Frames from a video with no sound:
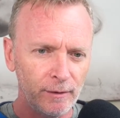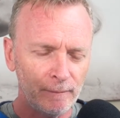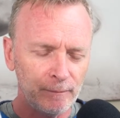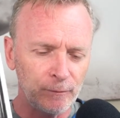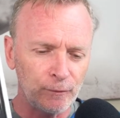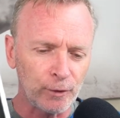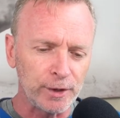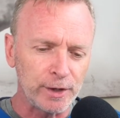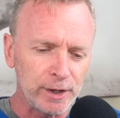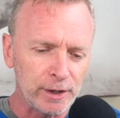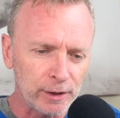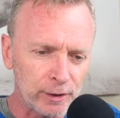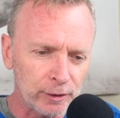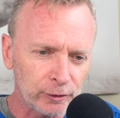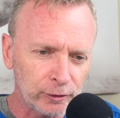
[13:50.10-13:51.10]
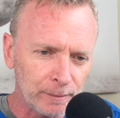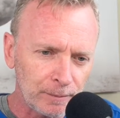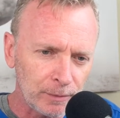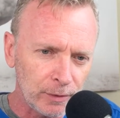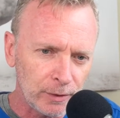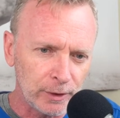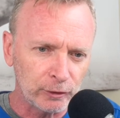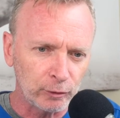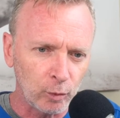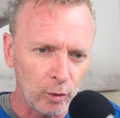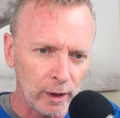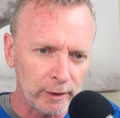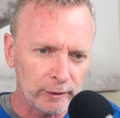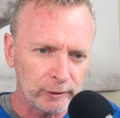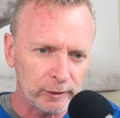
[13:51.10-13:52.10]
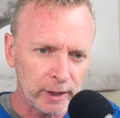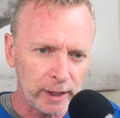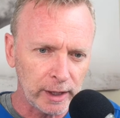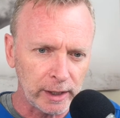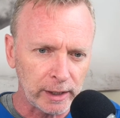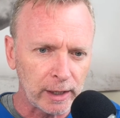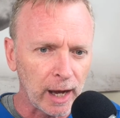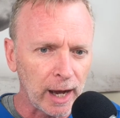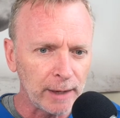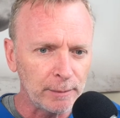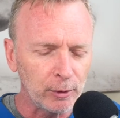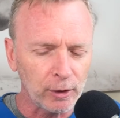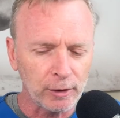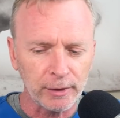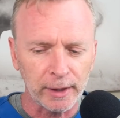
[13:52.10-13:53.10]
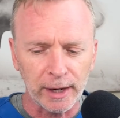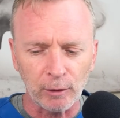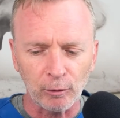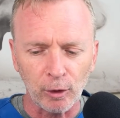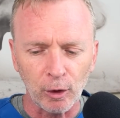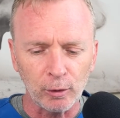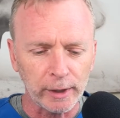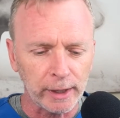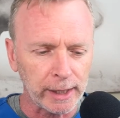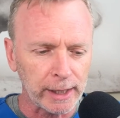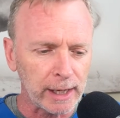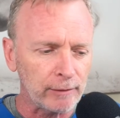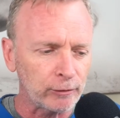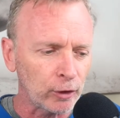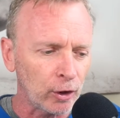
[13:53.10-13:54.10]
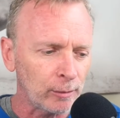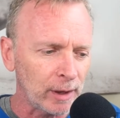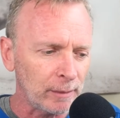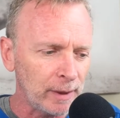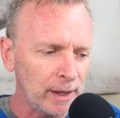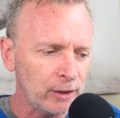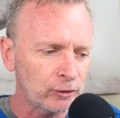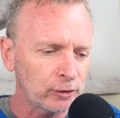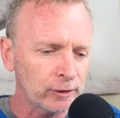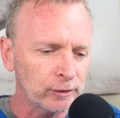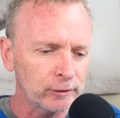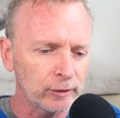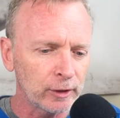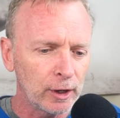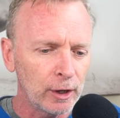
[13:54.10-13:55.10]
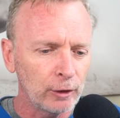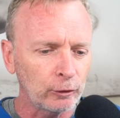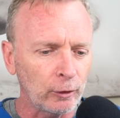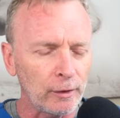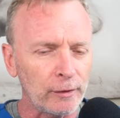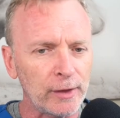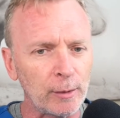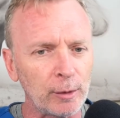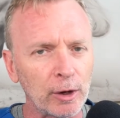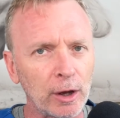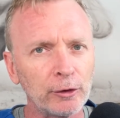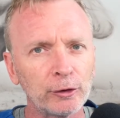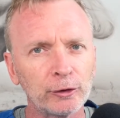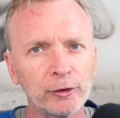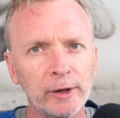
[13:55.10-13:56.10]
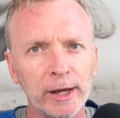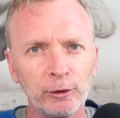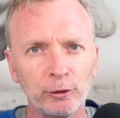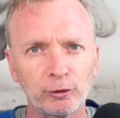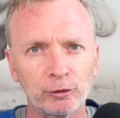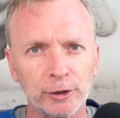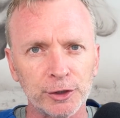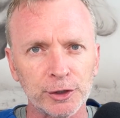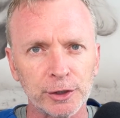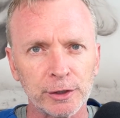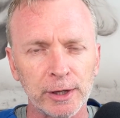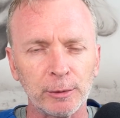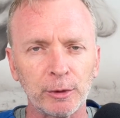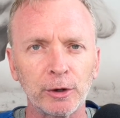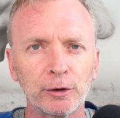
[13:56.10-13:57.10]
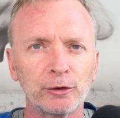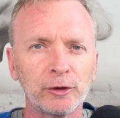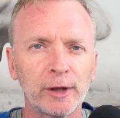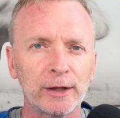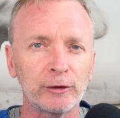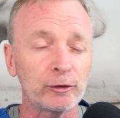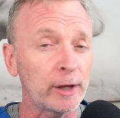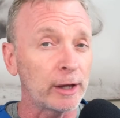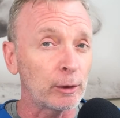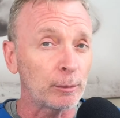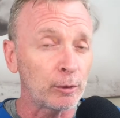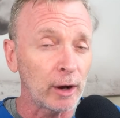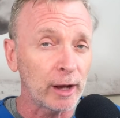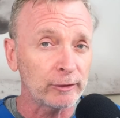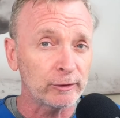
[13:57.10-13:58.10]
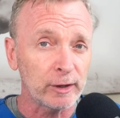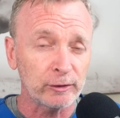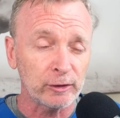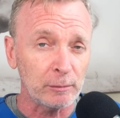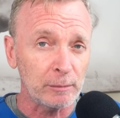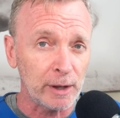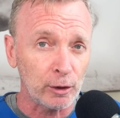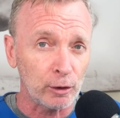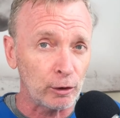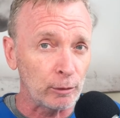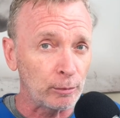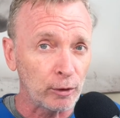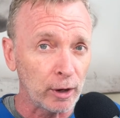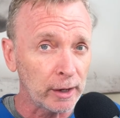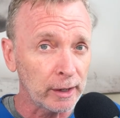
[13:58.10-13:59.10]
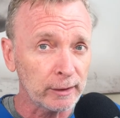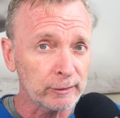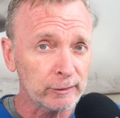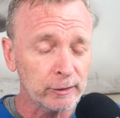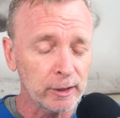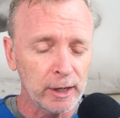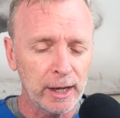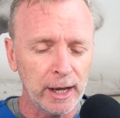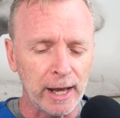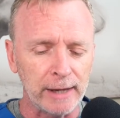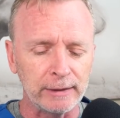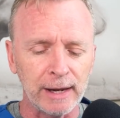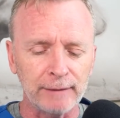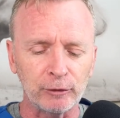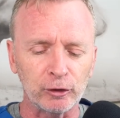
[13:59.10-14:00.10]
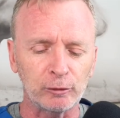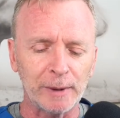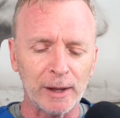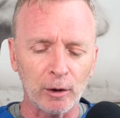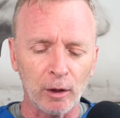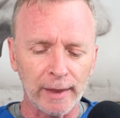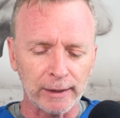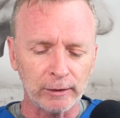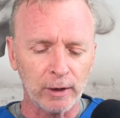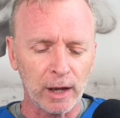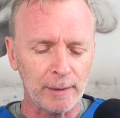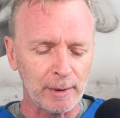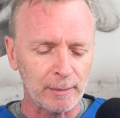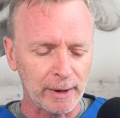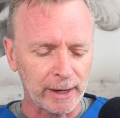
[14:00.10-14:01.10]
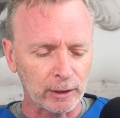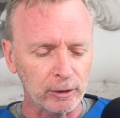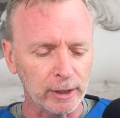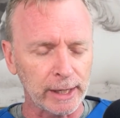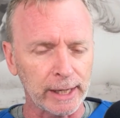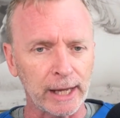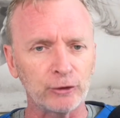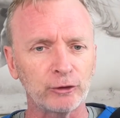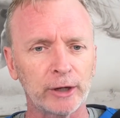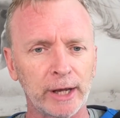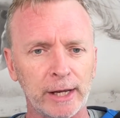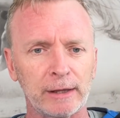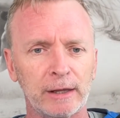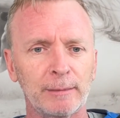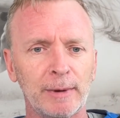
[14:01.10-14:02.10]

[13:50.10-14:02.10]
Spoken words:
For years, this was a guidebook that I wrote and I gave to all my patients so that they would understand nutrition, they would understand Standard Process and MetaHerb products. And I didn't have to spend all that time in my clinic educating them.